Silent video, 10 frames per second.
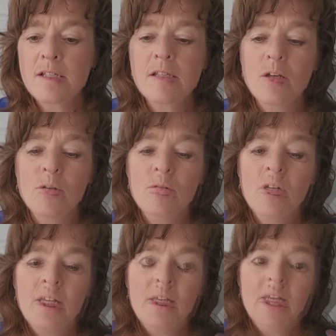So
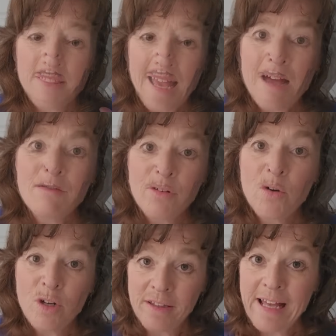that
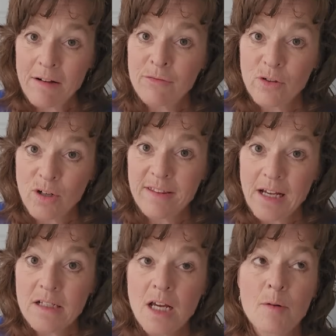vote on that floor at
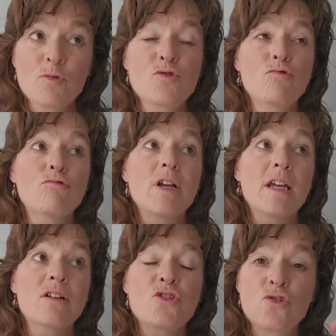that time was
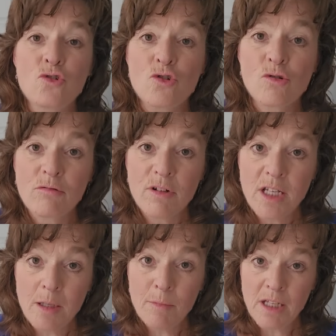
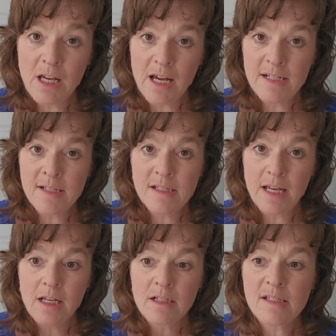extremely high
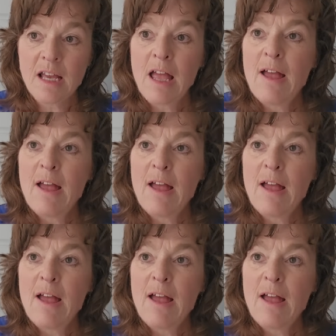stakes,